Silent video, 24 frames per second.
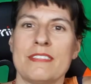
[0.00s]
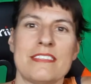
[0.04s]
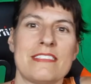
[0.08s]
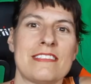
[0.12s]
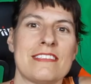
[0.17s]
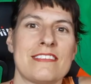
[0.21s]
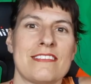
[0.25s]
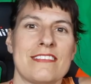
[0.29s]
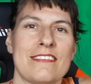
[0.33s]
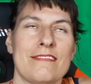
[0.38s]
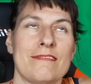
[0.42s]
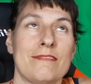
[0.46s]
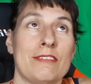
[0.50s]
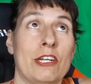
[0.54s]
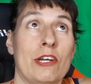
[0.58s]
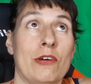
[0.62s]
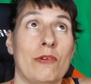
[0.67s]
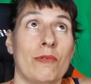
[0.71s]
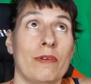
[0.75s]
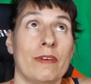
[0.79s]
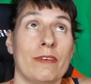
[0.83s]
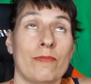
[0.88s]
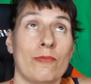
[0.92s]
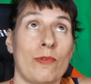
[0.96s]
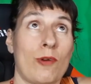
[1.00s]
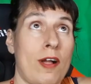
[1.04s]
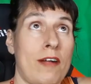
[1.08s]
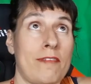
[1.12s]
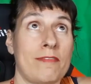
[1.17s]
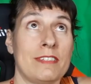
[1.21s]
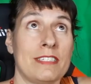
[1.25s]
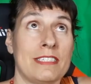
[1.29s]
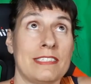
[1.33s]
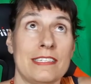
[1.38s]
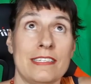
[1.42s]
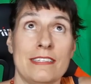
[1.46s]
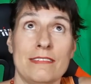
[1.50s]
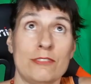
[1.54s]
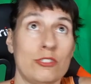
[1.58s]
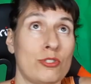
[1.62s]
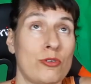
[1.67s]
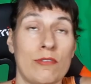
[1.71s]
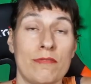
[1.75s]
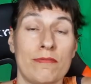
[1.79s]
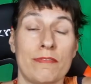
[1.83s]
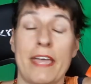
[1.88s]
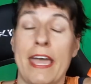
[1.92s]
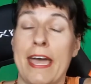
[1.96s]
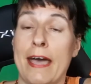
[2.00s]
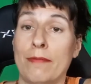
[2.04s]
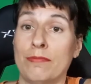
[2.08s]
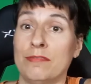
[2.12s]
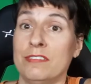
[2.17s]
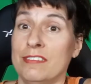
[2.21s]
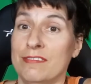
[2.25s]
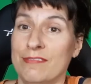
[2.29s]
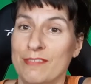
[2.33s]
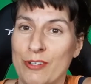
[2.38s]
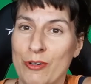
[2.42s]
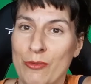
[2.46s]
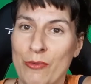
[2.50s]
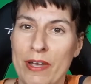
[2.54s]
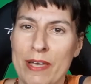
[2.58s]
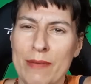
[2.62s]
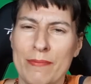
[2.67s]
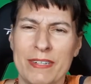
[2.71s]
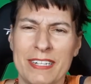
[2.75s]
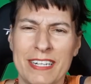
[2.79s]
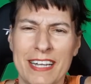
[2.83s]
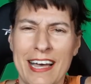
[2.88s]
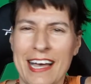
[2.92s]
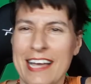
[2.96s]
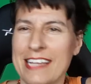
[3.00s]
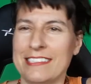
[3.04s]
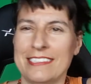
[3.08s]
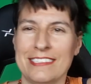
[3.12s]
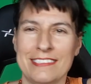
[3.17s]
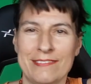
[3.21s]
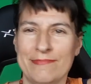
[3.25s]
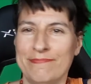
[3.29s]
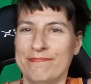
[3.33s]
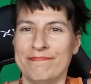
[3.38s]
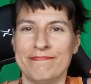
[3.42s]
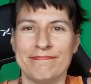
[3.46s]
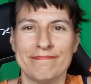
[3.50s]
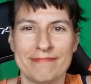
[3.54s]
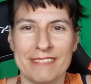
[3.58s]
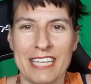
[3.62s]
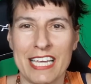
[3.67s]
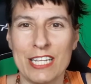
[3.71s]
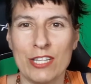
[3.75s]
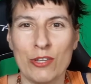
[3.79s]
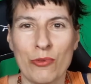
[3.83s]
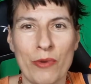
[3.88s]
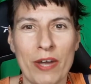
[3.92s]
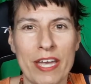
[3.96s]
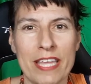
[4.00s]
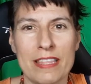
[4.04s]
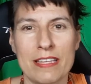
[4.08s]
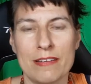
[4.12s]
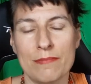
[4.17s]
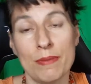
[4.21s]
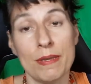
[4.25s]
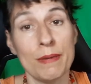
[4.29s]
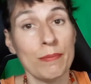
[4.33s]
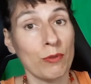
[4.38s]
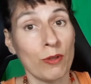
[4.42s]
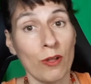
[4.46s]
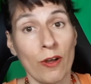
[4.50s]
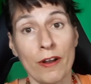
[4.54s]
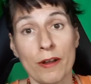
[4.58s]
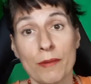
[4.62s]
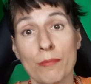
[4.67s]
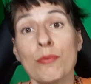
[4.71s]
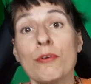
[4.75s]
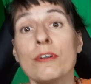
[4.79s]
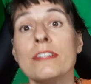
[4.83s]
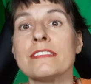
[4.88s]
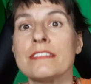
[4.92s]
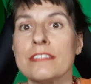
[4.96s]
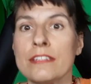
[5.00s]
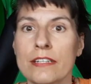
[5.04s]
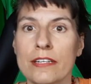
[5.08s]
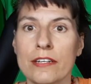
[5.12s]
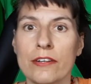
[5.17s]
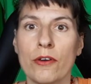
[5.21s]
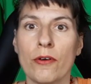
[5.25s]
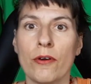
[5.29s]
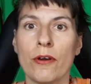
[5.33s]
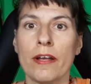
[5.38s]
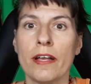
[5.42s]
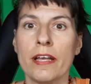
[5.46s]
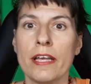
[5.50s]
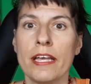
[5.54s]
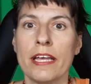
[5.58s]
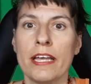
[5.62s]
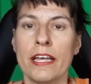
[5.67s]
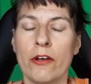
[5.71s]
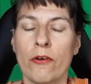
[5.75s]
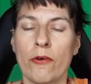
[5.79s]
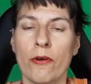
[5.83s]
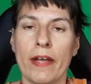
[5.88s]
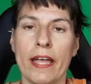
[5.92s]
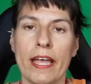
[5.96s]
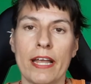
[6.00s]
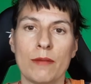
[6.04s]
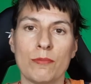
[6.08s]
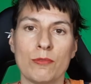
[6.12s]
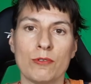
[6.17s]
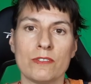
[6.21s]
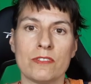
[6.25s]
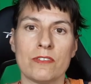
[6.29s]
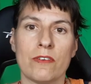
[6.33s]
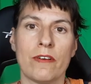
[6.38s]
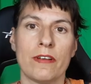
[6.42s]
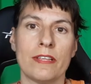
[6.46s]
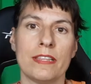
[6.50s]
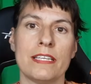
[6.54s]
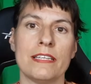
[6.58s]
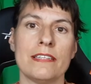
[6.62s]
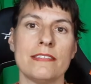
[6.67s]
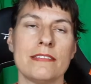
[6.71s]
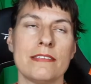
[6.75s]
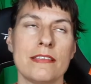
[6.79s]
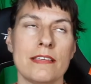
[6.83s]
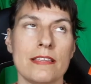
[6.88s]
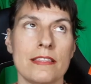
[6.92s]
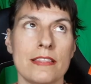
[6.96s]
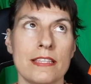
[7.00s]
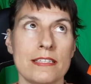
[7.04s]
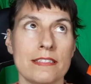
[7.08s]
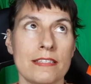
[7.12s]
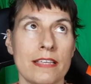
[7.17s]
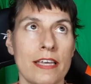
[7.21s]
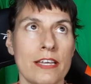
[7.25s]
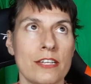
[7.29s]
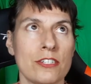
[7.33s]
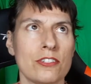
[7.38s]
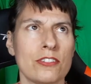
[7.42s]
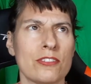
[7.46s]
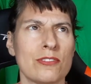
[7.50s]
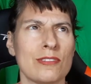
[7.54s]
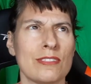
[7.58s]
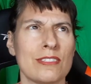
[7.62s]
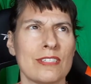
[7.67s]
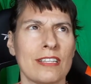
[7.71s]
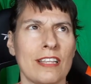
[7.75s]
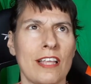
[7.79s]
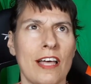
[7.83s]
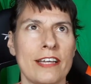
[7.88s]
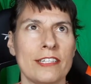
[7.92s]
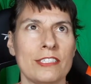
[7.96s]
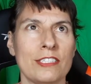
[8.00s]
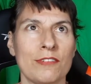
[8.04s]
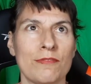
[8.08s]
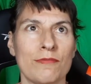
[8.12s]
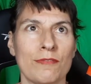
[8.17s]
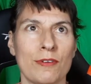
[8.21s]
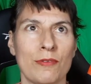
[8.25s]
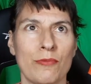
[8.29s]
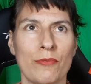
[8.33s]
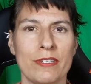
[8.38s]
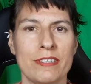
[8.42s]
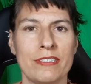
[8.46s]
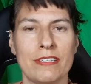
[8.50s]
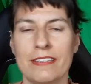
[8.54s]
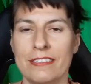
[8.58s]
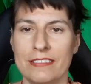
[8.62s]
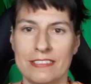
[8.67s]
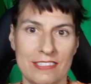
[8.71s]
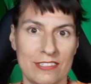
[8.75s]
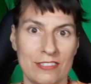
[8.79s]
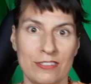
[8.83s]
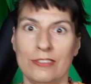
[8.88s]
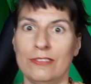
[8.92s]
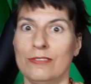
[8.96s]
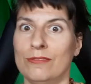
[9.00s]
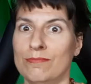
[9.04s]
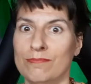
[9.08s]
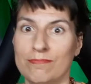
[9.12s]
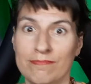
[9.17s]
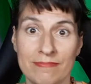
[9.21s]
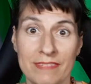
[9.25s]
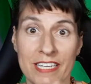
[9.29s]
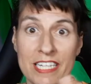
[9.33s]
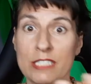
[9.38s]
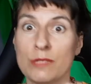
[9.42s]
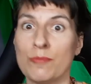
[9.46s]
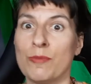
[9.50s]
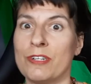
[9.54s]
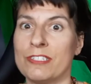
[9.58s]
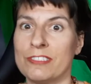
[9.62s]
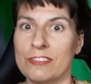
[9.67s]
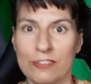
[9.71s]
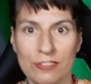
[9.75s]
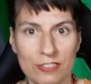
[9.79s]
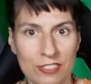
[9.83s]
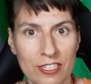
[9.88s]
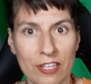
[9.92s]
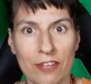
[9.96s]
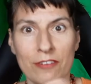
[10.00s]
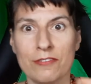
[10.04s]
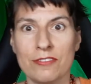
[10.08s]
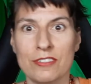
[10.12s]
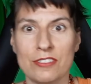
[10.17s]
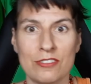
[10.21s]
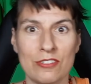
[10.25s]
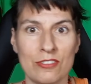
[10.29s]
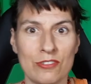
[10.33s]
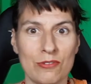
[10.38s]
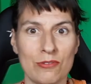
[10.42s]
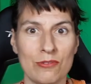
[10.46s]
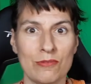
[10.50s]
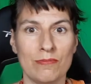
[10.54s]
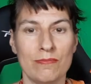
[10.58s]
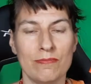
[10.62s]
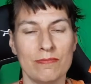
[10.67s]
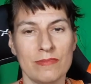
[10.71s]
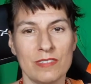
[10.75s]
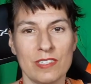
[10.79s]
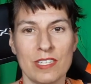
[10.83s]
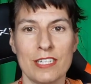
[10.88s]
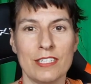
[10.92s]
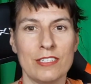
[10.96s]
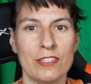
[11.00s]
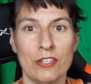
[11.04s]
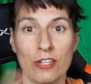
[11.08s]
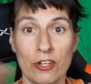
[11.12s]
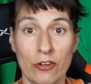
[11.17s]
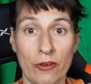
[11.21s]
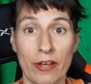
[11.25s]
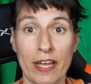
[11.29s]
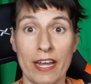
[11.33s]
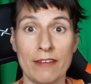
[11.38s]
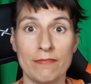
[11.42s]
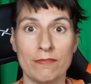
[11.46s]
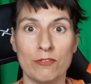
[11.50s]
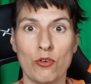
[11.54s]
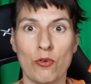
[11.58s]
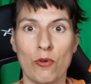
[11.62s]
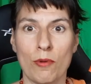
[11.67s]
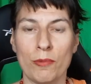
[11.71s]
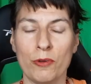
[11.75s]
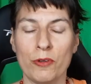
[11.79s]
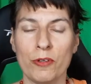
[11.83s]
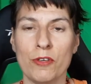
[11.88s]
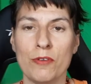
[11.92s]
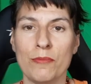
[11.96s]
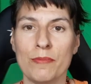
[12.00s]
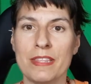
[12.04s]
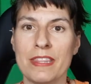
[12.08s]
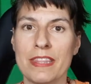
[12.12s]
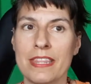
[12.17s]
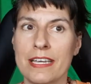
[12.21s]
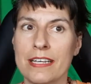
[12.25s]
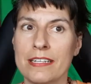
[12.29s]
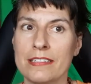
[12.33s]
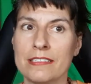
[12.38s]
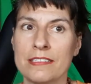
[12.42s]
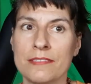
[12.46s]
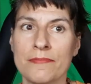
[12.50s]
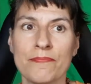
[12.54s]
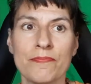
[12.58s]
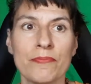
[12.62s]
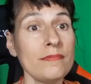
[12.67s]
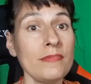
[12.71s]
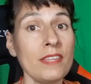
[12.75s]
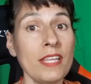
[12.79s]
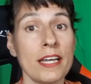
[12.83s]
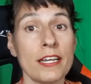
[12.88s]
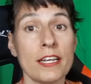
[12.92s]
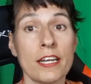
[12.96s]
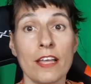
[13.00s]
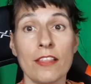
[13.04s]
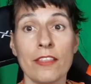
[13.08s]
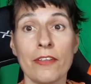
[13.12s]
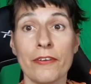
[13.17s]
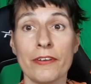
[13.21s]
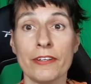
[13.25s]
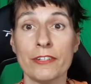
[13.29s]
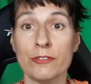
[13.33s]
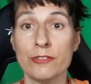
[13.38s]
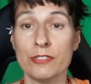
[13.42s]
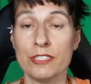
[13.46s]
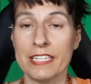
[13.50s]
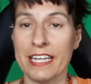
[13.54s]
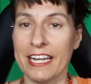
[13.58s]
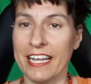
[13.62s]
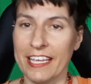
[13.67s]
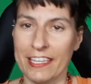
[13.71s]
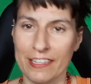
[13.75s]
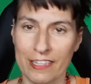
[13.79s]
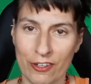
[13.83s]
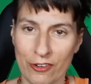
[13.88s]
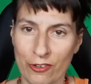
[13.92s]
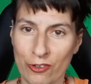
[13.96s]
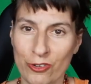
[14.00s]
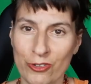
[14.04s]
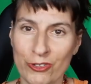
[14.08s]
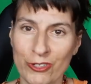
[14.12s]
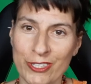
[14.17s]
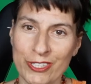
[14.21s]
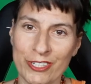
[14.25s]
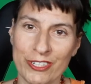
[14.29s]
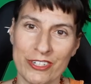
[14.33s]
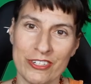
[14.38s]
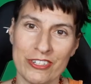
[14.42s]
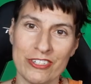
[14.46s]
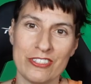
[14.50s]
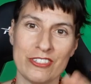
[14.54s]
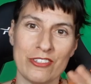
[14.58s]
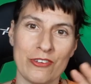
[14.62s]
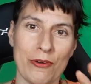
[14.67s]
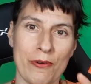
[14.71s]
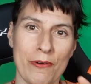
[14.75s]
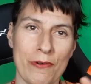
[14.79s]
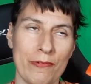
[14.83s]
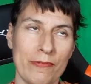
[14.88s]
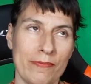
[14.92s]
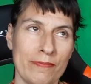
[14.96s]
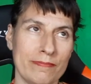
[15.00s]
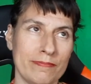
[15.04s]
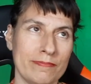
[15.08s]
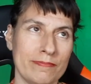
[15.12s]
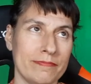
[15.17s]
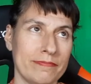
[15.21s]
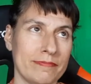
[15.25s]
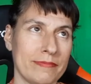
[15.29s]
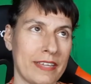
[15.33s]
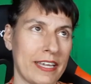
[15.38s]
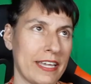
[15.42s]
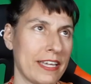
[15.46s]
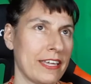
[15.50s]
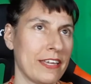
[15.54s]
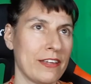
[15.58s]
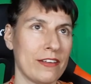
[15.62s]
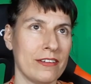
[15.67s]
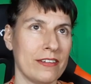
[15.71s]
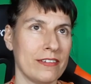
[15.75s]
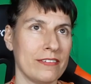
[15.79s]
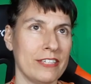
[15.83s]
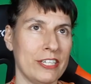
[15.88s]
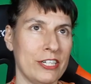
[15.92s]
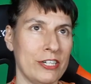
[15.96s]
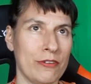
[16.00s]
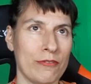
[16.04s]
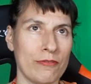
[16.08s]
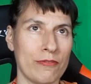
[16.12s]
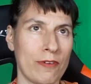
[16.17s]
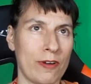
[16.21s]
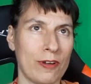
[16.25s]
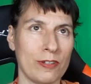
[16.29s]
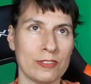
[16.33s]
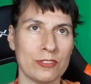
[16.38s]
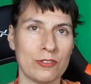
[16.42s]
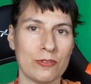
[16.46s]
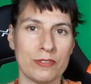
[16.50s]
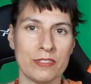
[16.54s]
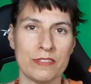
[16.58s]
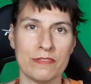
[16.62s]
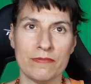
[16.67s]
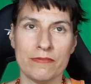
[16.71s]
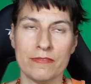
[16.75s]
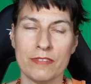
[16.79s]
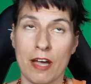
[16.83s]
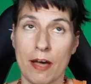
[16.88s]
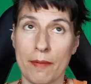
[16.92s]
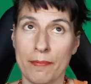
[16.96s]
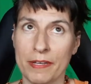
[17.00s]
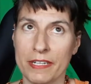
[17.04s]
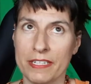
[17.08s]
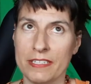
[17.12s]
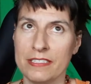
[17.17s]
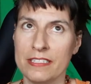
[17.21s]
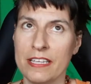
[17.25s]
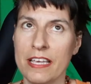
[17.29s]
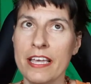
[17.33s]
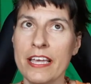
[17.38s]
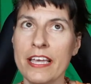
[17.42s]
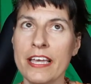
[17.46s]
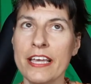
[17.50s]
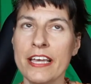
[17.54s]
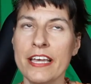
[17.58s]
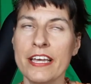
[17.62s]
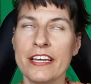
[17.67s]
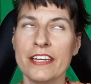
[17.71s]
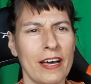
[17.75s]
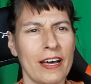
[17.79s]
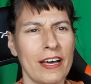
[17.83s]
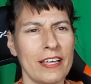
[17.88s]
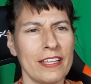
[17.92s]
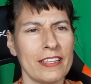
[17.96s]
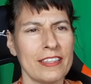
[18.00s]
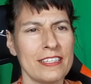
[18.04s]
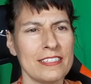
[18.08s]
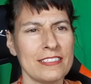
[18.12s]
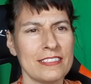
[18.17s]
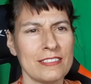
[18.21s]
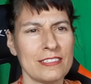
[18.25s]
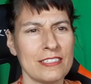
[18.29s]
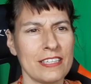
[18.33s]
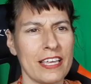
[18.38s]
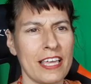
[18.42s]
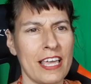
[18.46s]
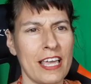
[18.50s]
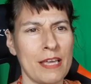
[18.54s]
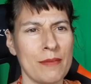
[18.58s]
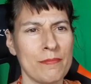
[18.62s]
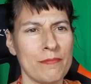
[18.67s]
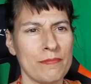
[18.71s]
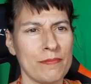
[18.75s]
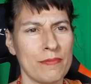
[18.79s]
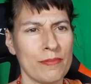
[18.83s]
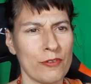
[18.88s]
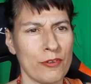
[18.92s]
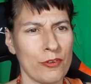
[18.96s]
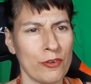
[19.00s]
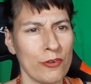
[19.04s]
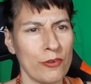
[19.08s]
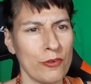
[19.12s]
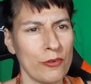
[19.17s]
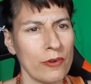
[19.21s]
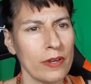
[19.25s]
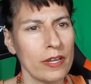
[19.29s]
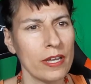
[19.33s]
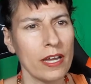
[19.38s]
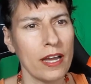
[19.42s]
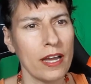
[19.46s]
It's, we're obviously sort of captive in a way, but not in the way that people are in prison or animals are in these cages. So it's a lot different. We can still express ourselves and do, kind of normal human things. Another interesting, I get Google alerts, so I get, for all sorts of topics. This came through.